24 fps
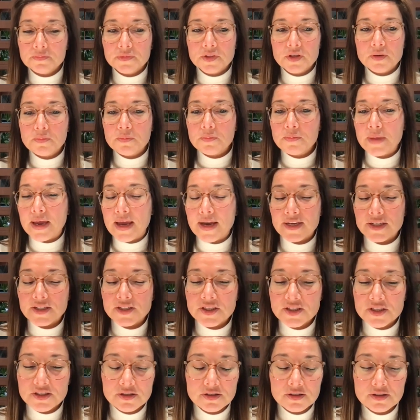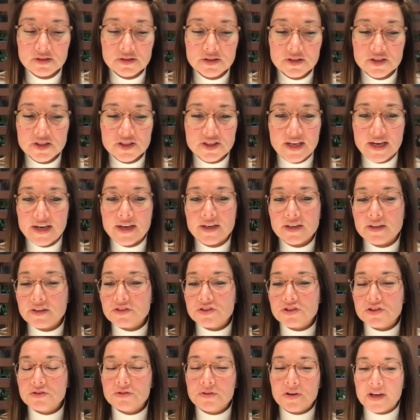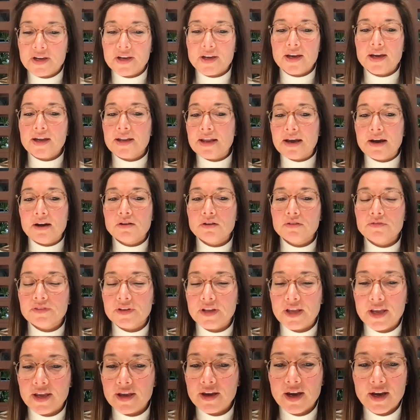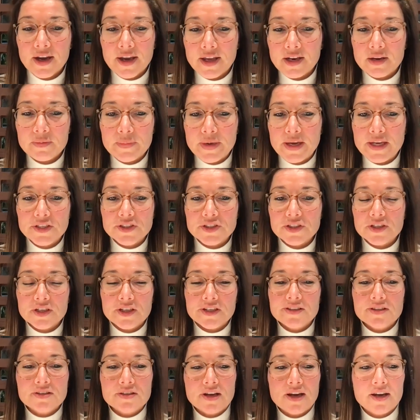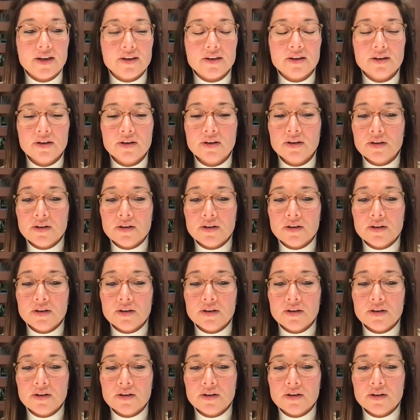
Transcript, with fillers: the max seconds you can get out of an A I animation is, like,